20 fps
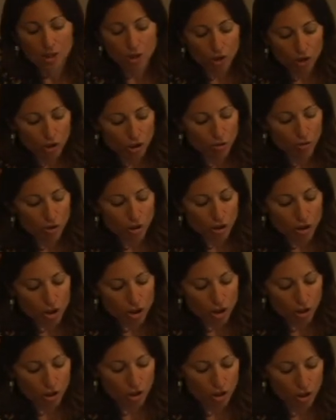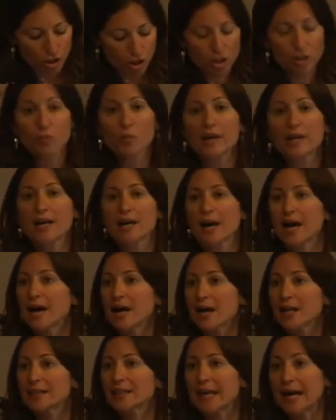You know, should we
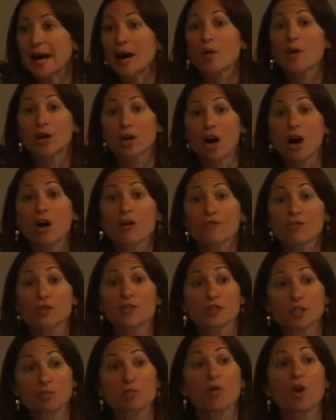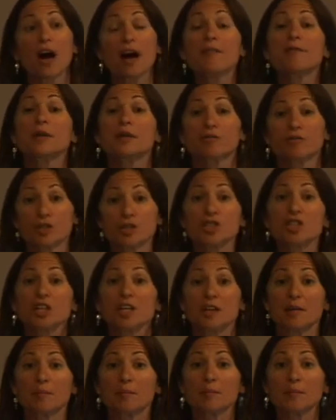allow at all for this private
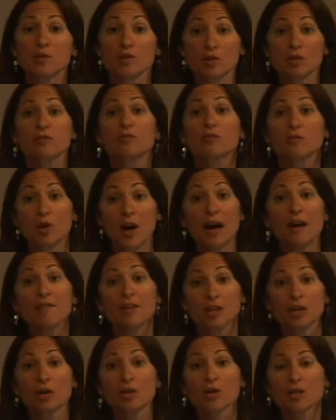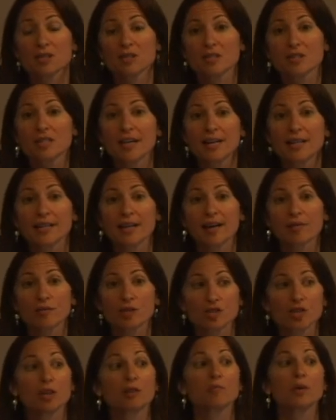regime, sort of private notice and takedown
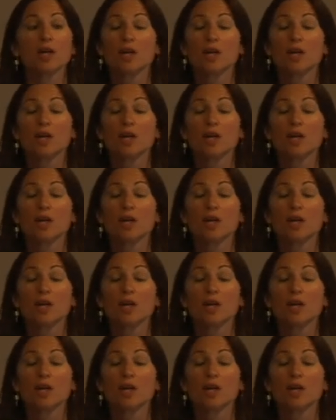regime,